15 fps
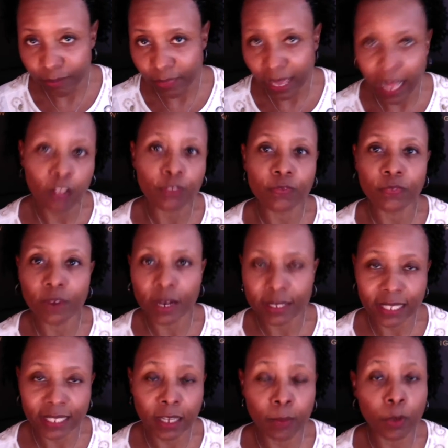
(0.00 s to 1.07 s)
alpha,
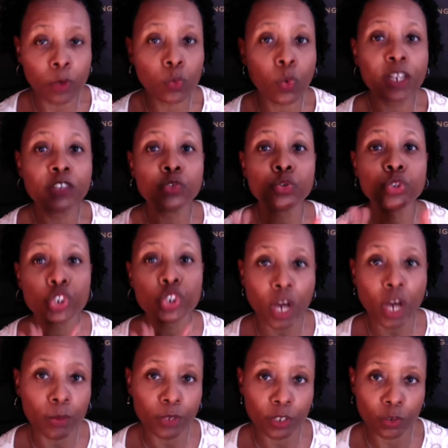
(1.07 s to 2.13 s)
delta. But what is your
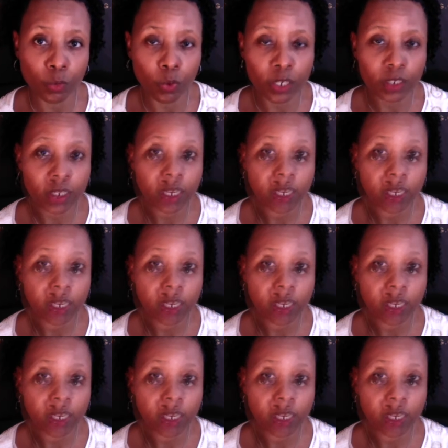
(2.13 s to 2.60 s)
dominant one?